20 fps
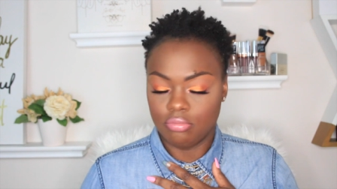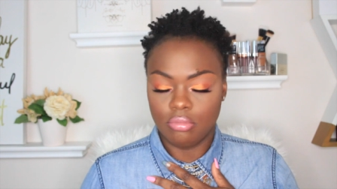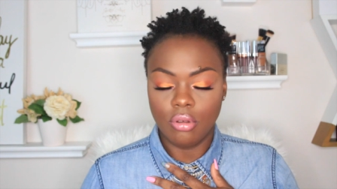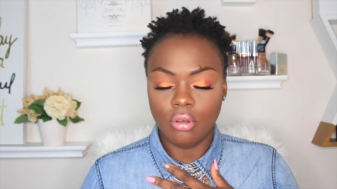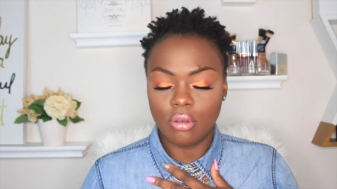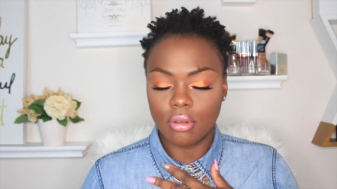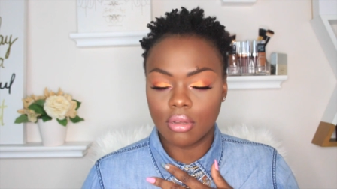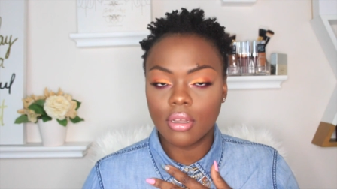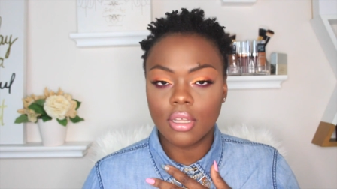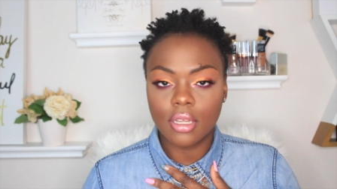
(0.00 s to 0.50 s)

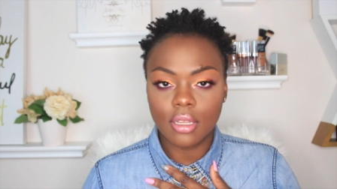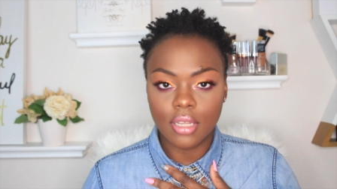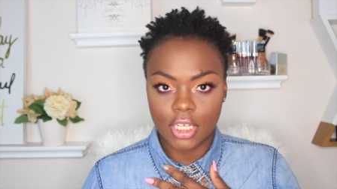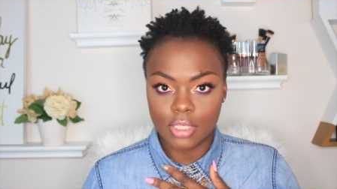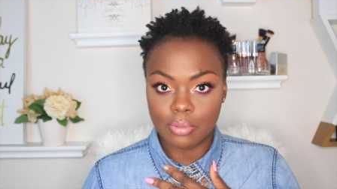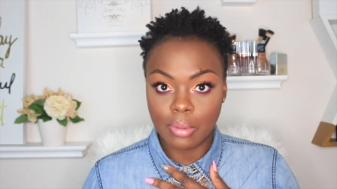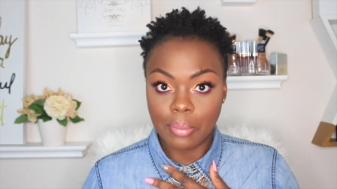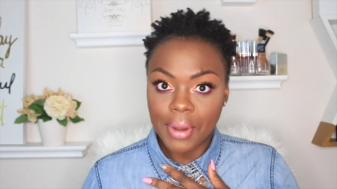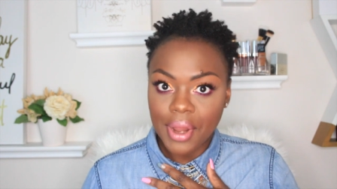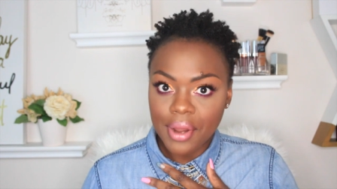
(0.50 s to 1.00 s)
woo,
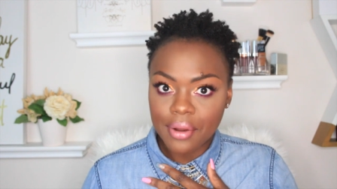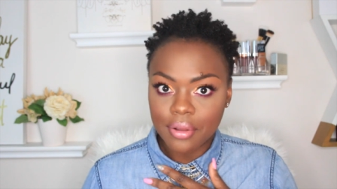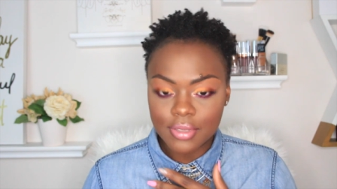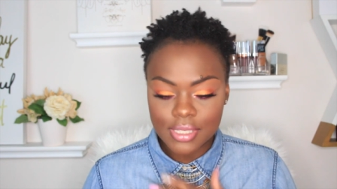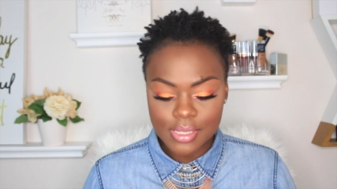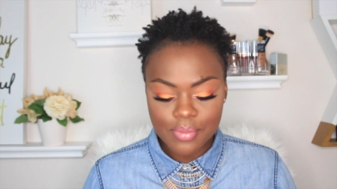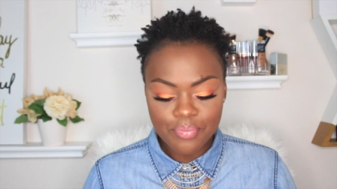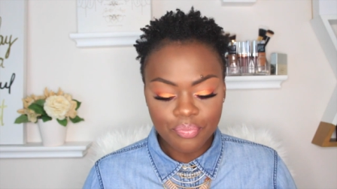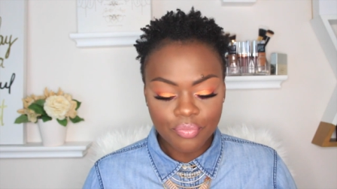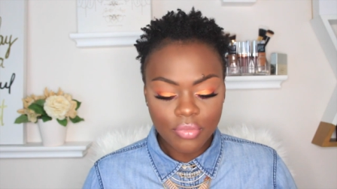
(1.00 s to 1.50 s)
clutch my
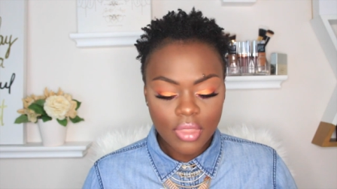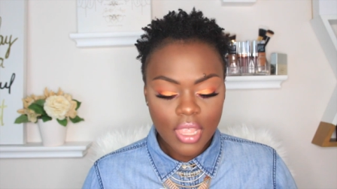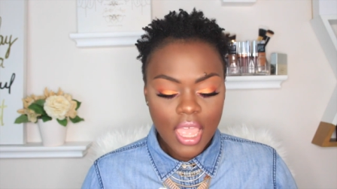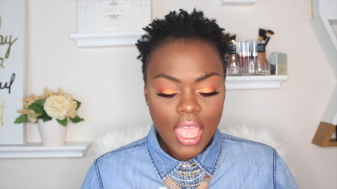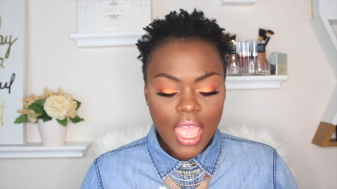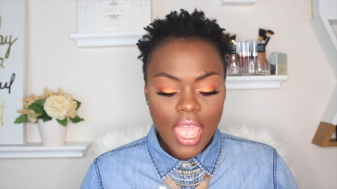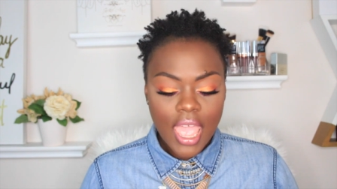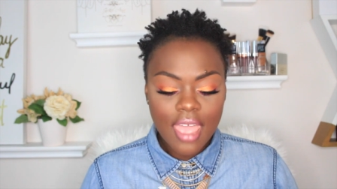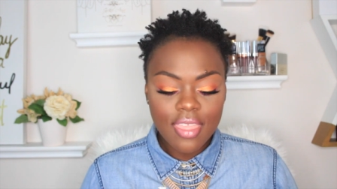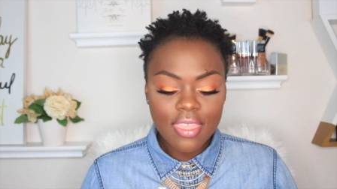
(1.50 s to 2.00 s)
pearls.
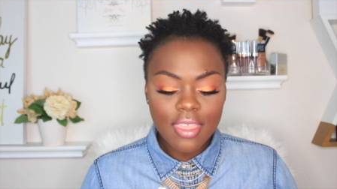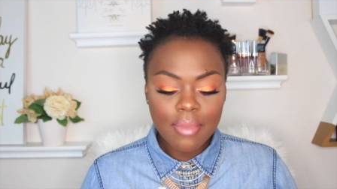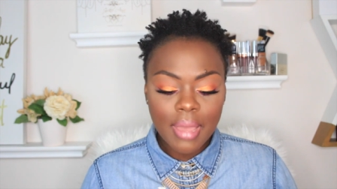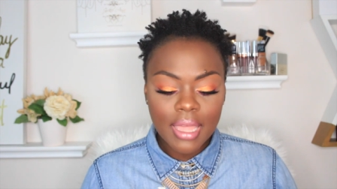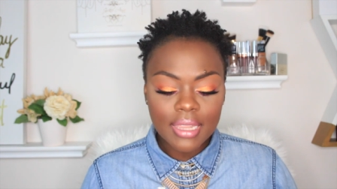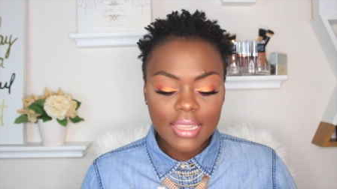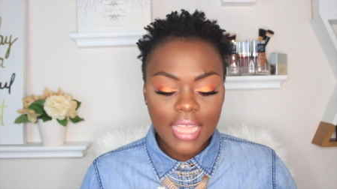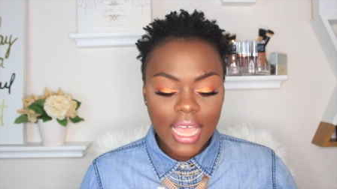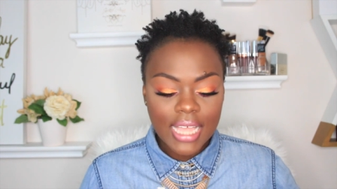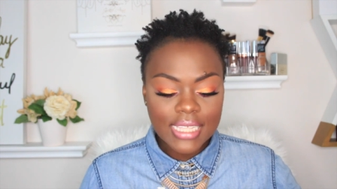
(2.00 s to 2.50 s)
And then
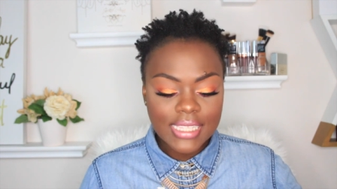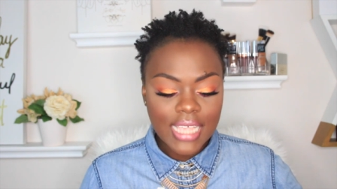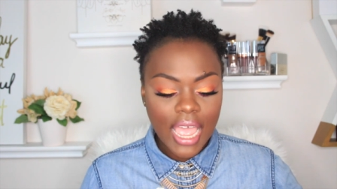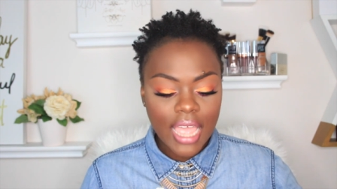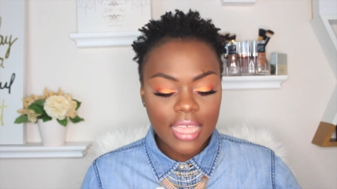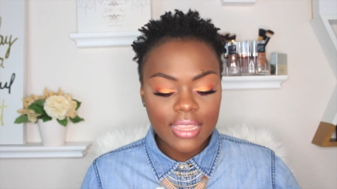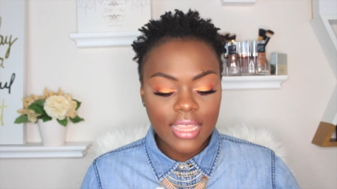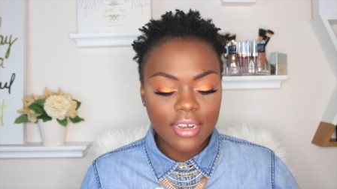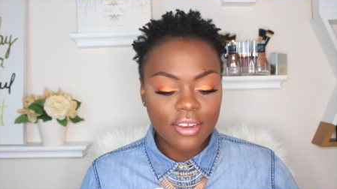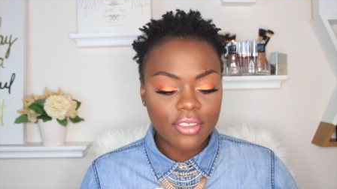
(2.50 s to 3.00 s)
my last
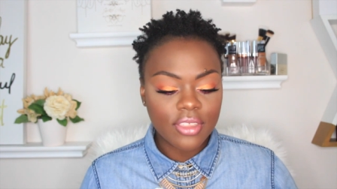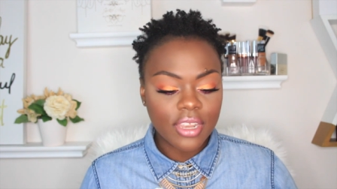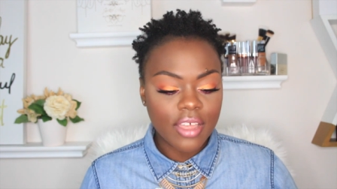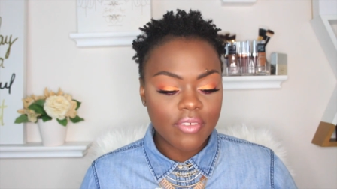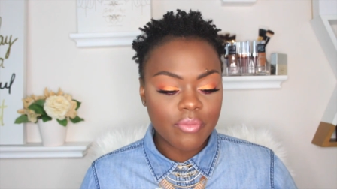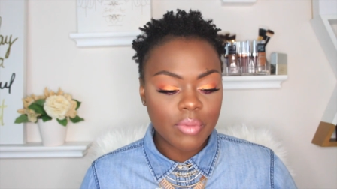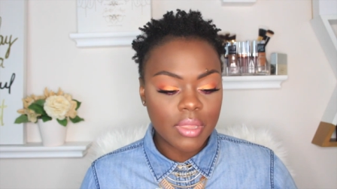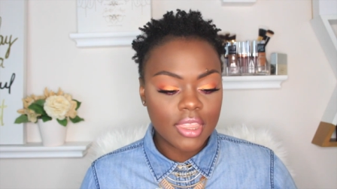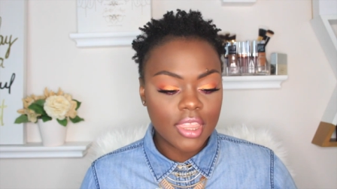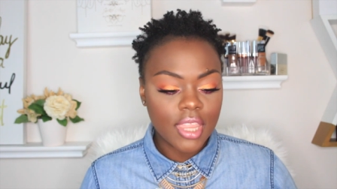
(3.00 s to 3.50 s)
highlighter that
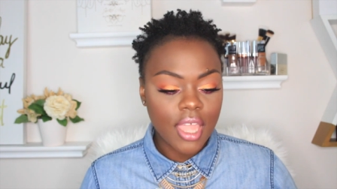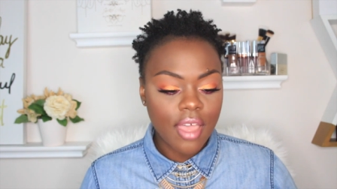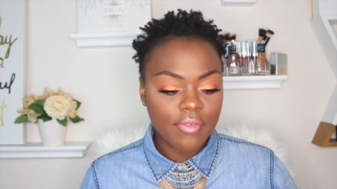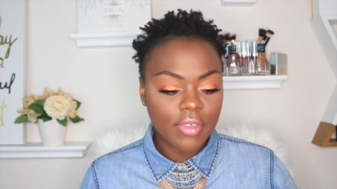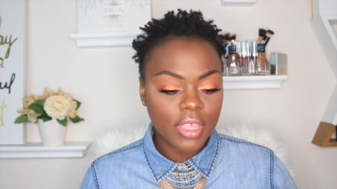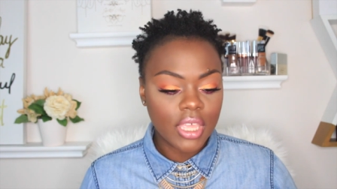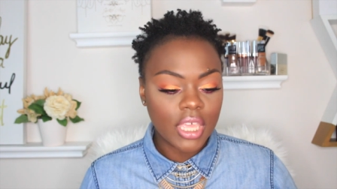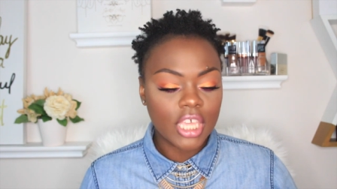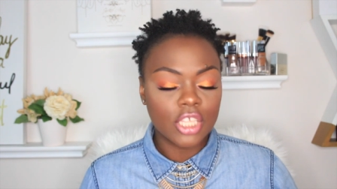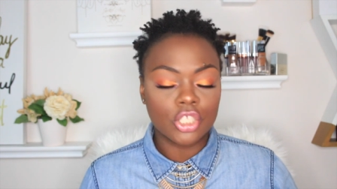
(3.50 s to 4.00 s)
I've been
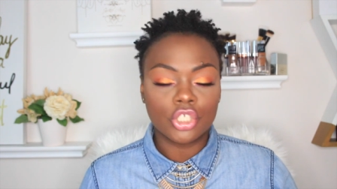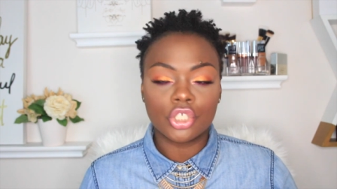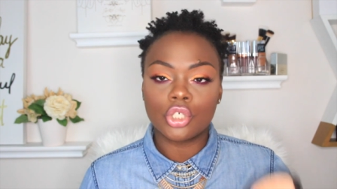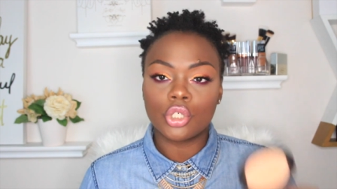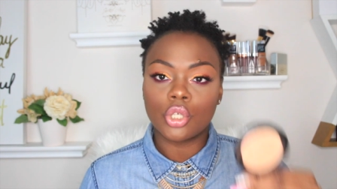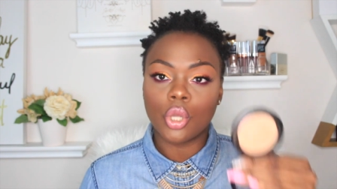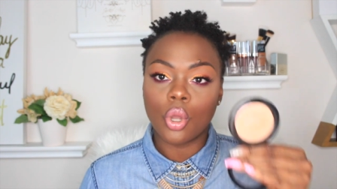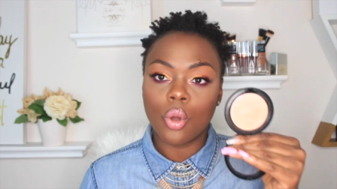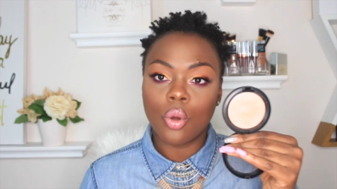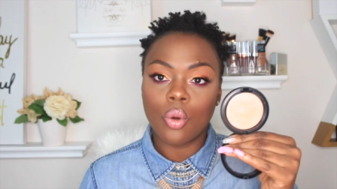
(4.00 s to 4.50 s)
loving is
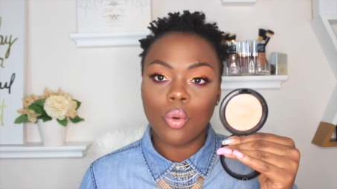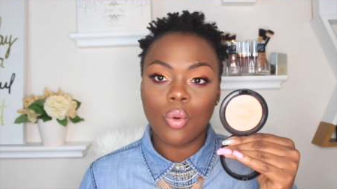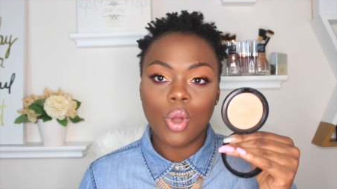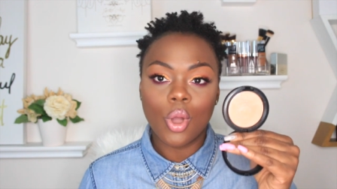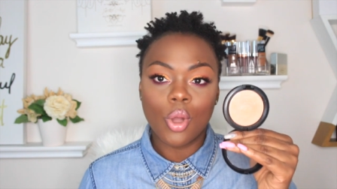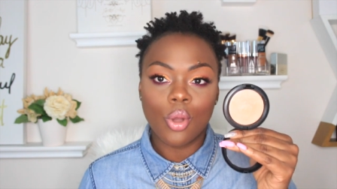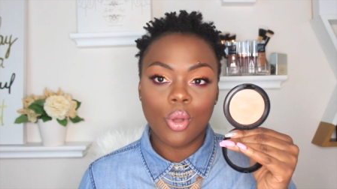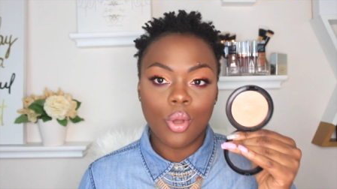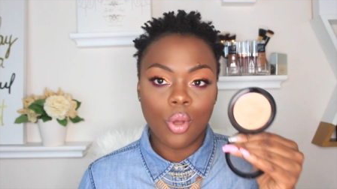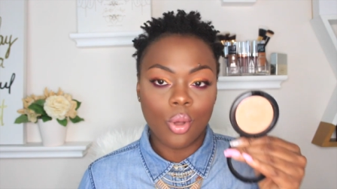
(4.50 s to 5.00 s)

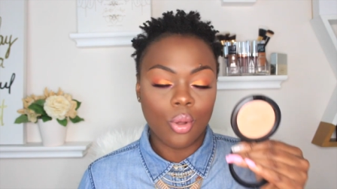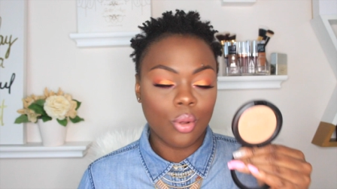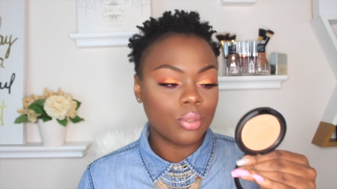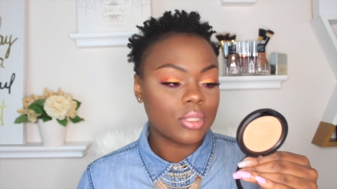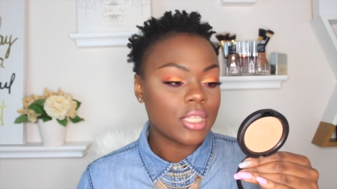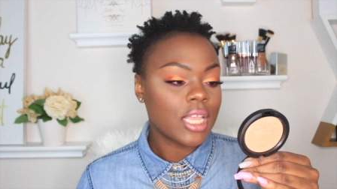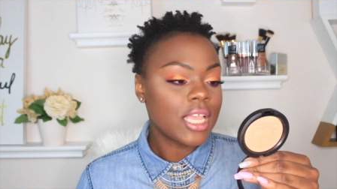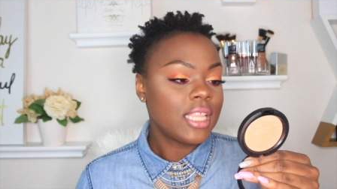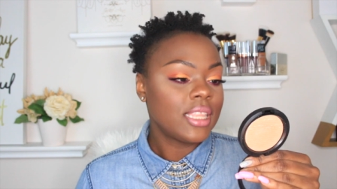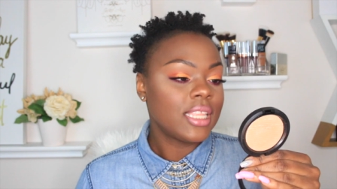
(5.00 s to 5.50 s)
Show
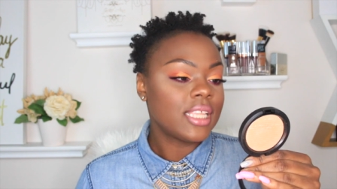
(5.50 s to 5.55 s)
Gold.